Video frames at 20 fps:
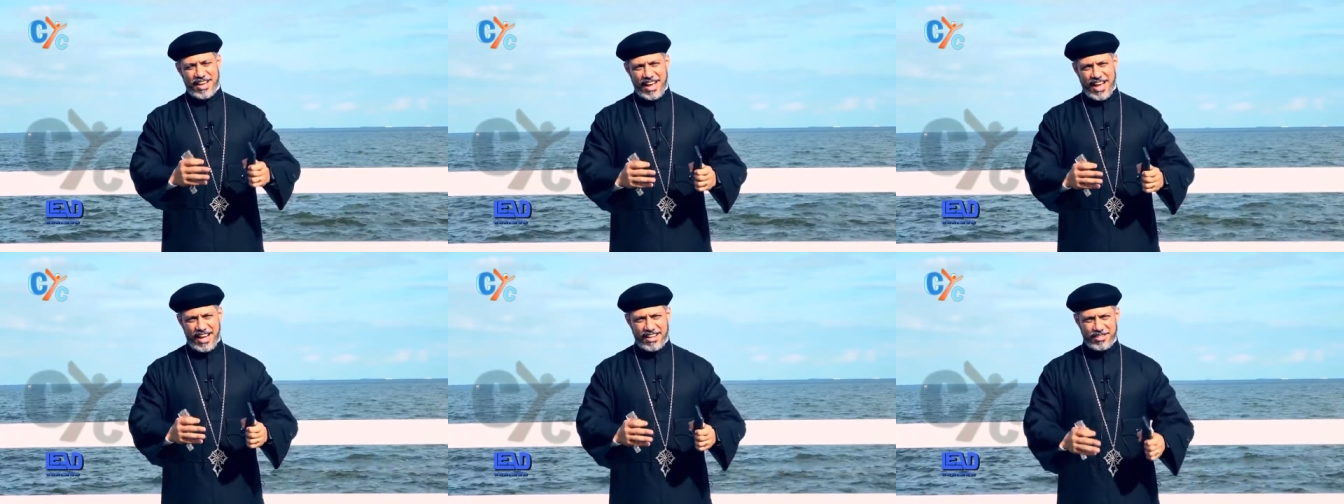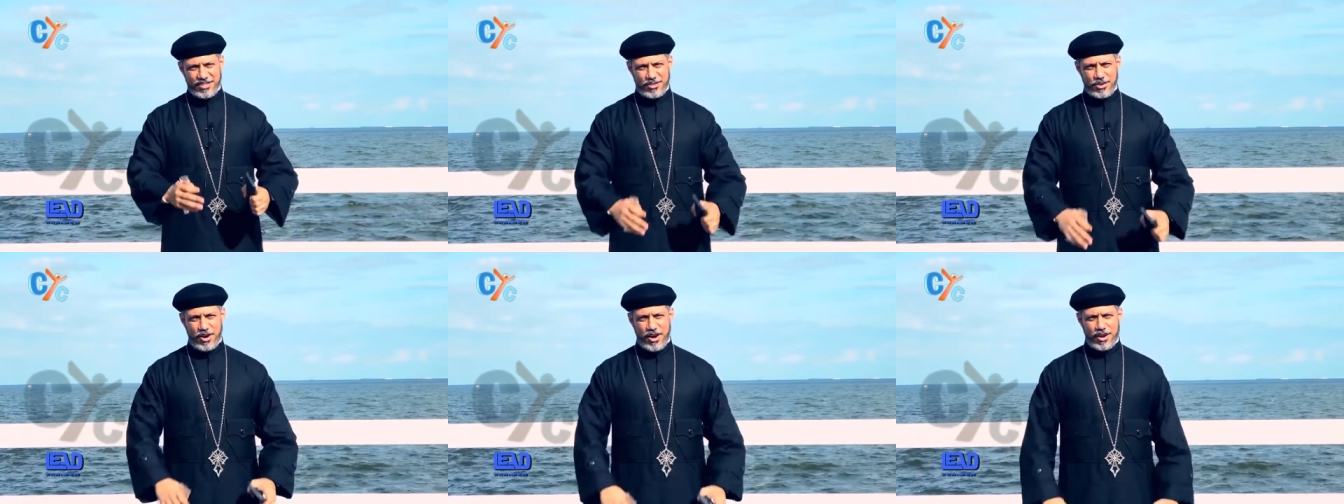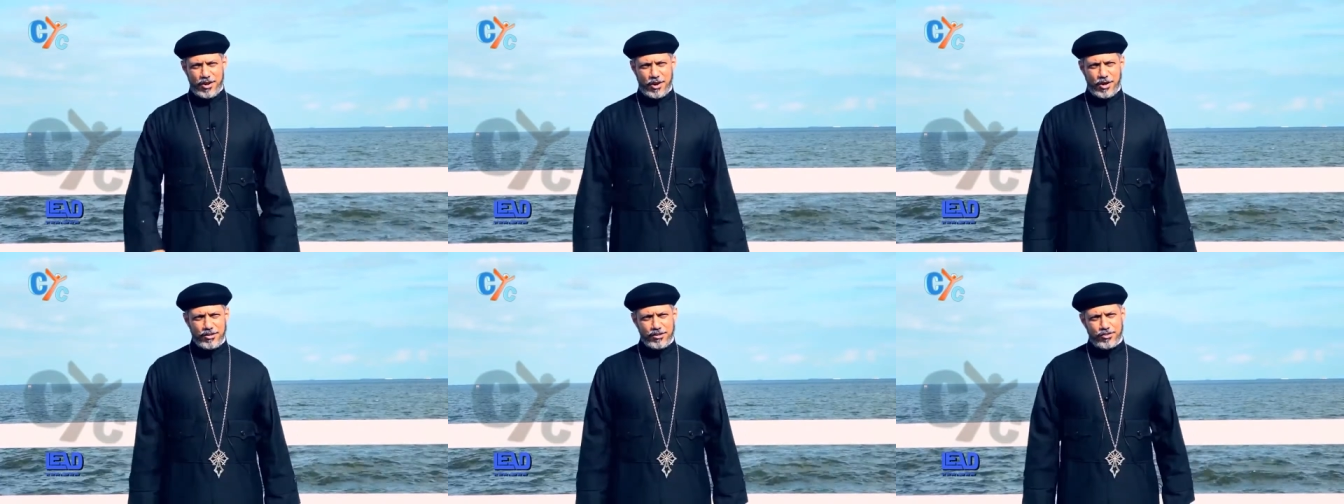and you
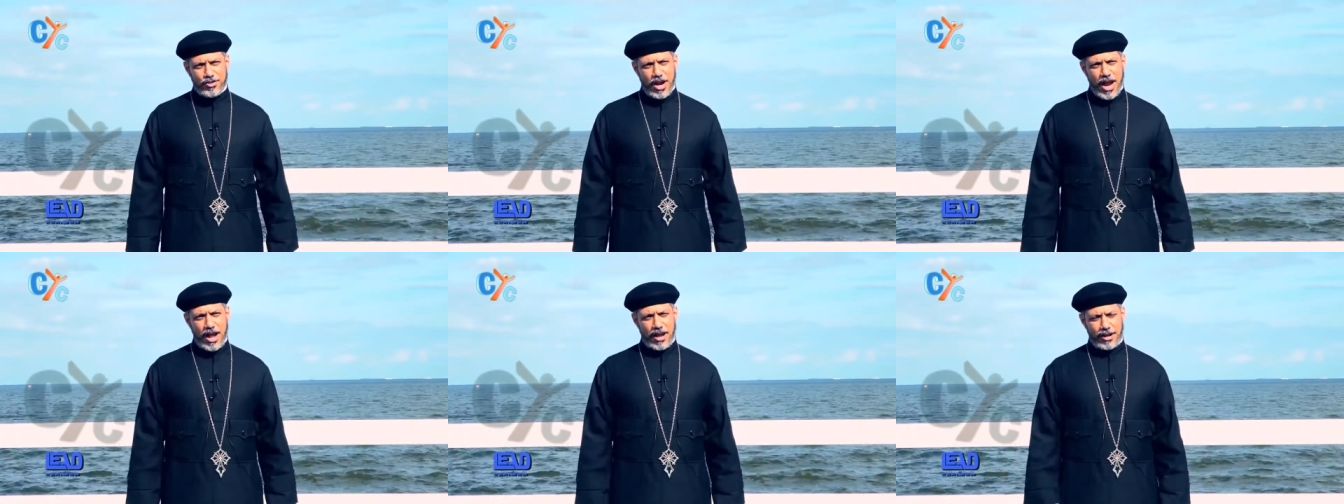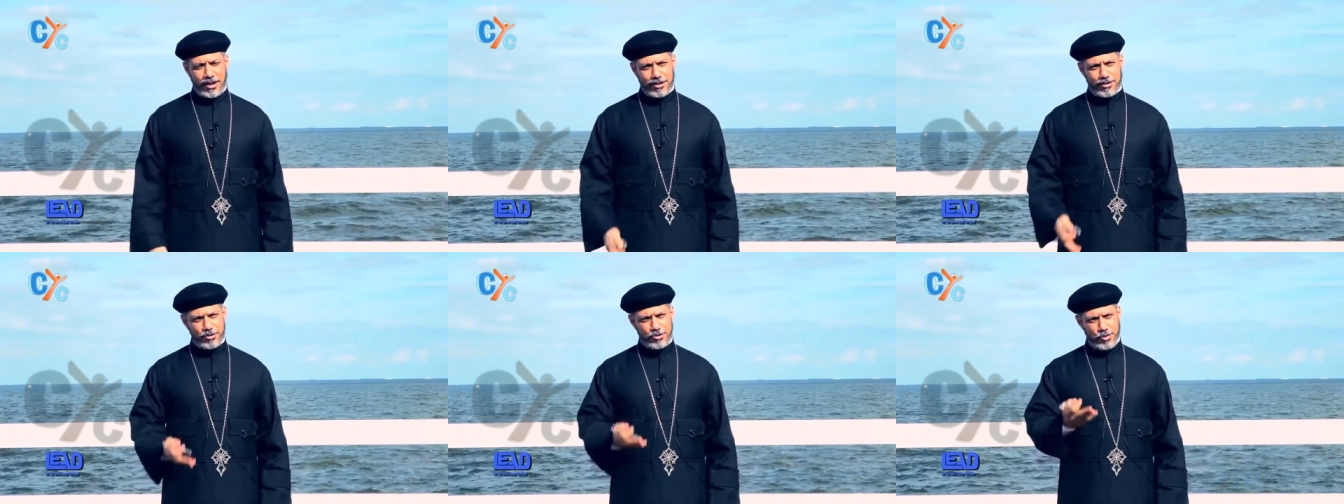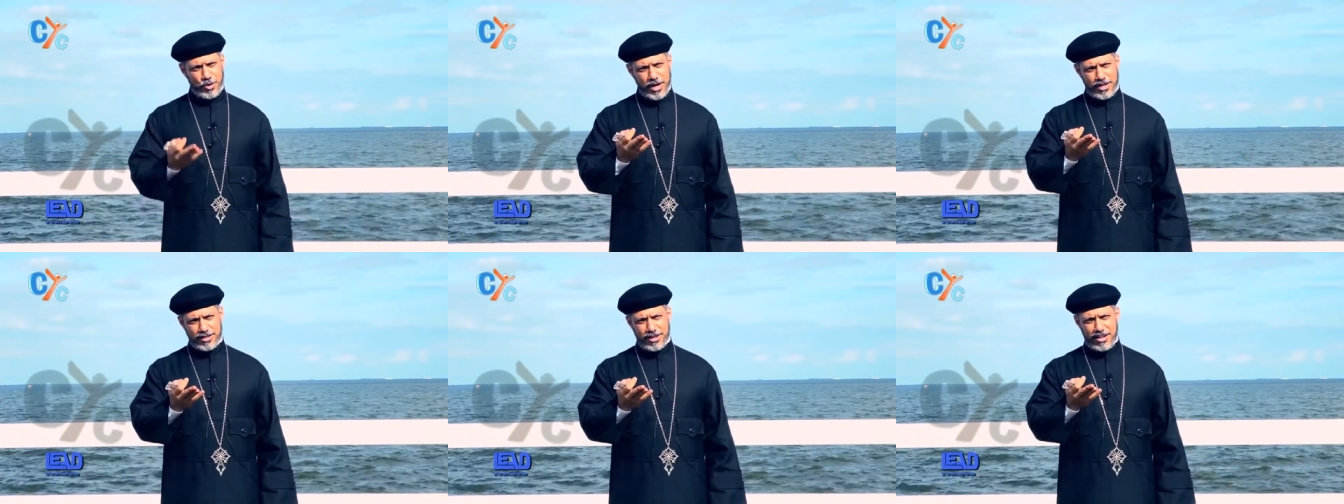are on track
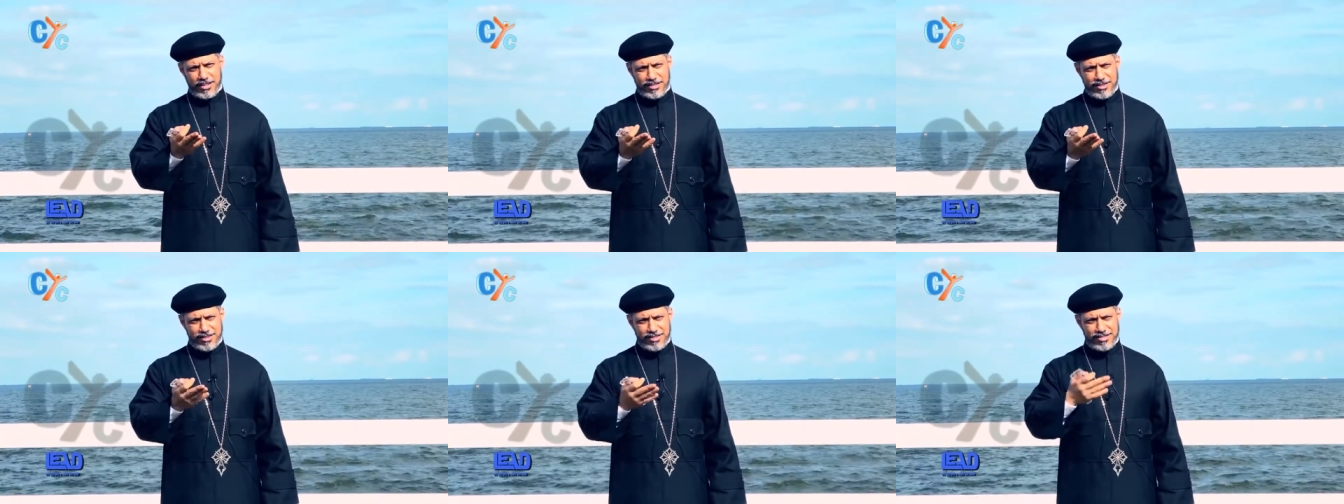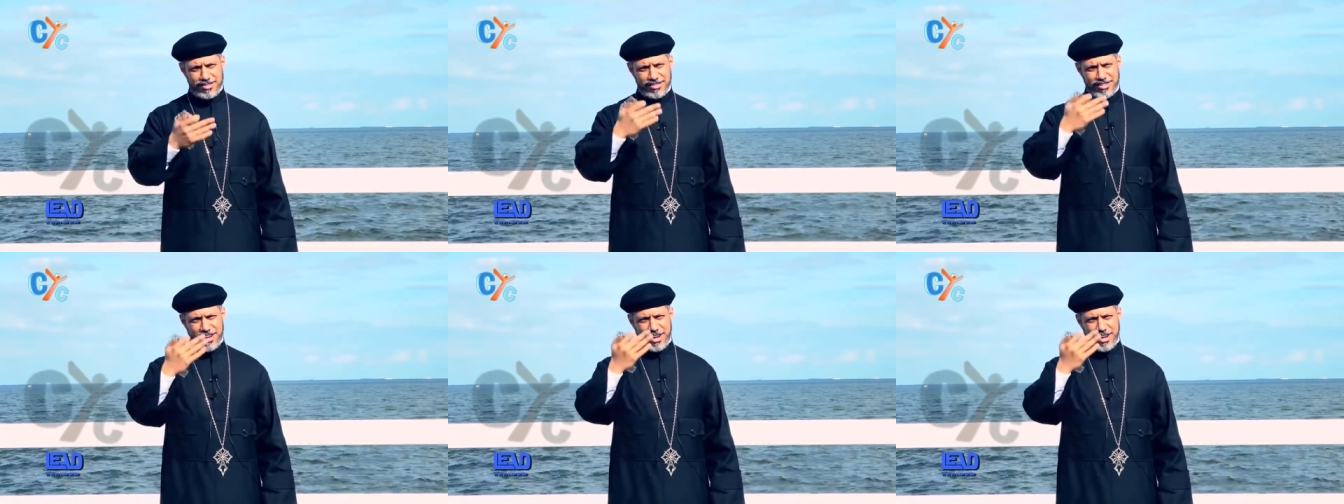to hate others